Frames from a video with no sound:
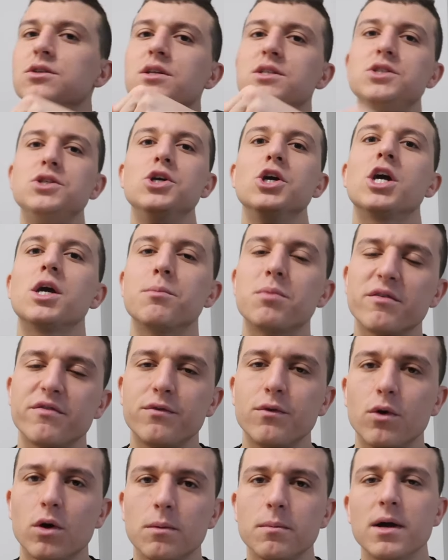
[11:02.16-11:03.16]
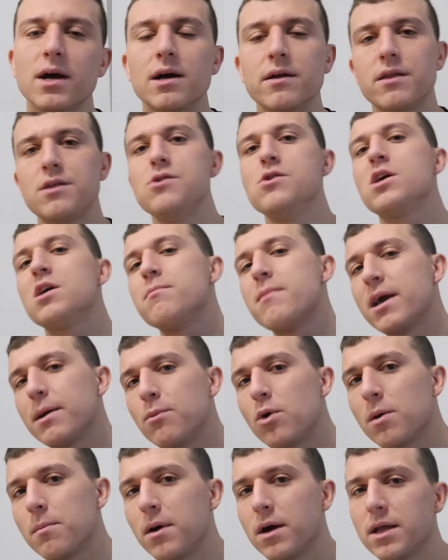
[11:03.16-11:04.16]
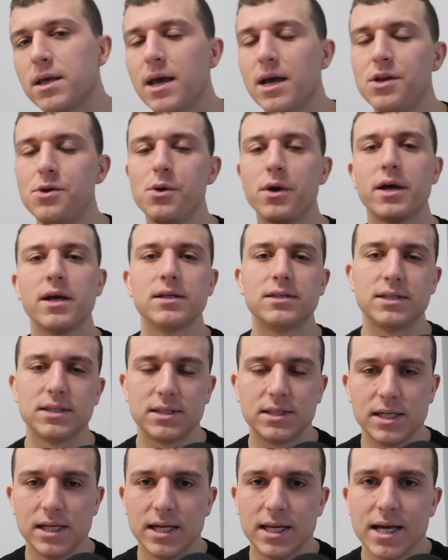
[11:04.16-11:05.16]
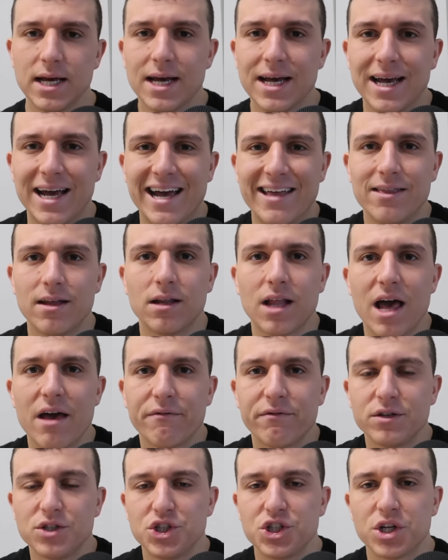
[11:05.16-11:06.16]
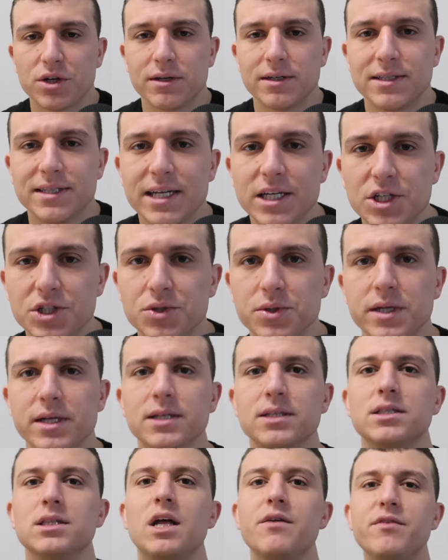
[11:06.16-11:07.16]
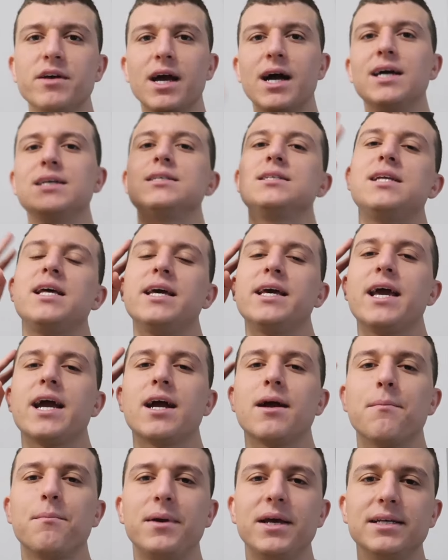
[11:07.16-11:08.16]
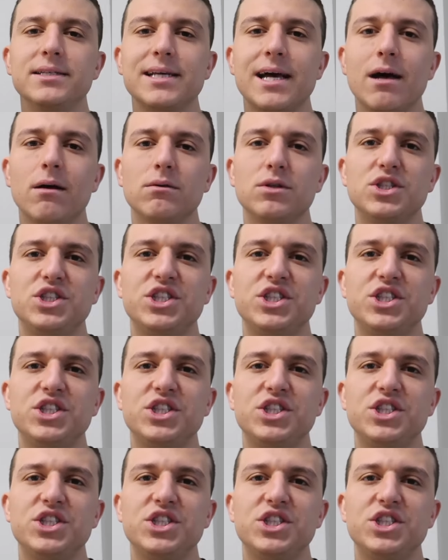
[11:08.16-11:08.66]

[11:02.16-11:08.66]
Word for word: so that you can perform, that you can make make more money and you can succeed in the life insurance industry. Love you guys. Take care. Peace out.